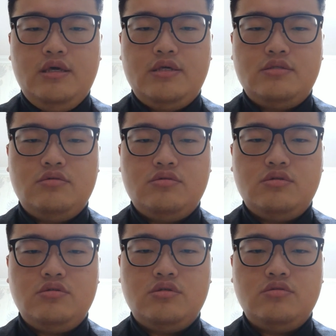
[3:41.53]
It
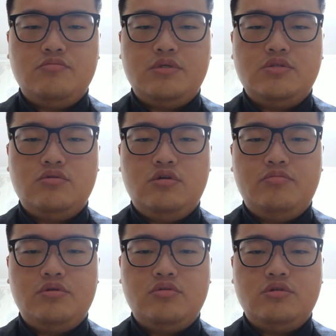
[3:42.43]
also taught me to
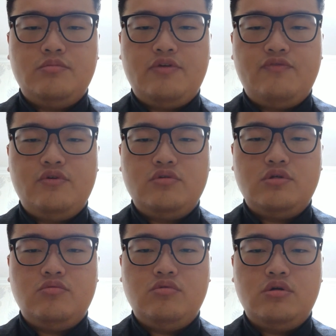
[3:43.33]
approach my
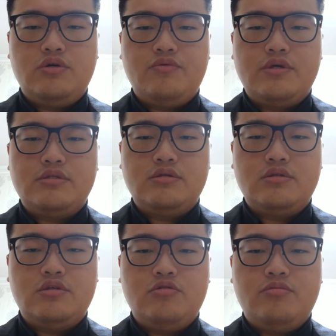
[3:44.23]
future work with a
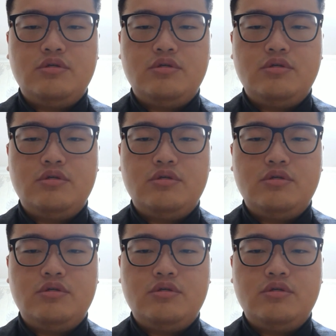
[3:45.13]
new